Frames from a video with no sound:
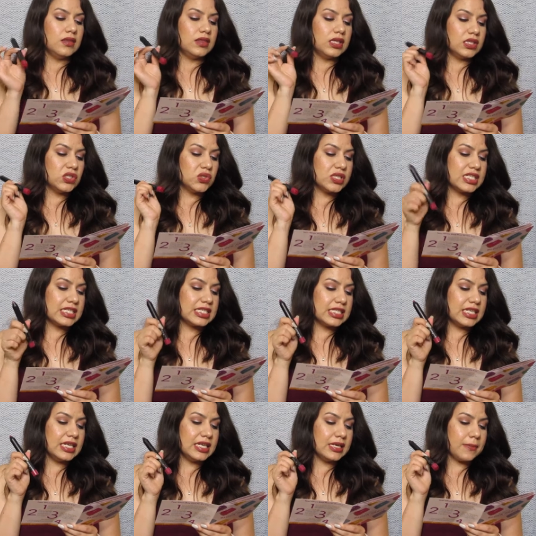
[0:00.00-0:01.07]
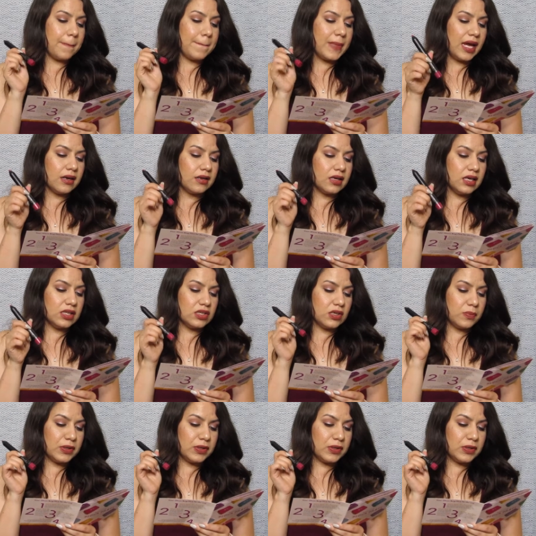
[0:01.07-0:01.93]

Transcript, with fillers: The Tristique Matte Color